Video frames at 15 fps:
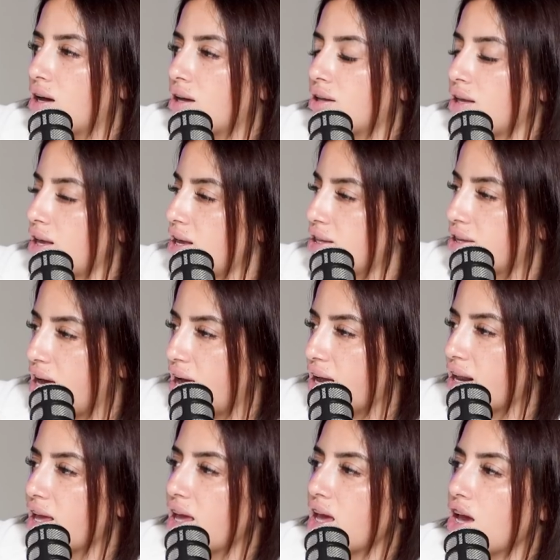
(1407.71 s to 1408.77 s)
he died
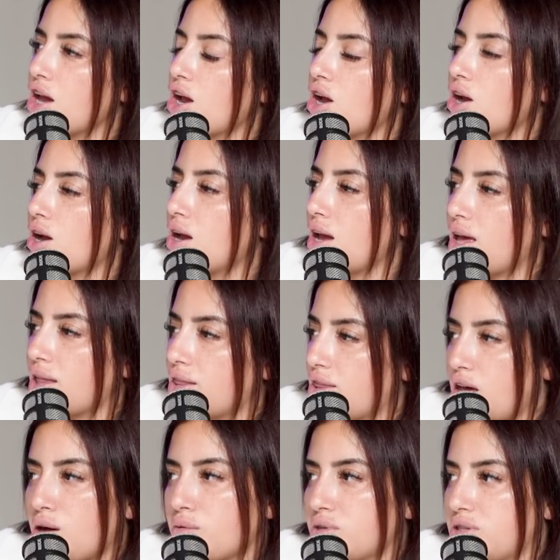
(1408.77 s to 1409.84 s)
here, and
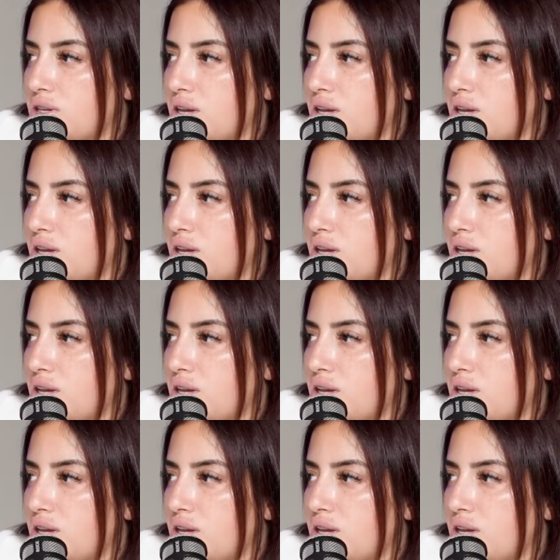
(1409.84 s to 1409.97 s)
that was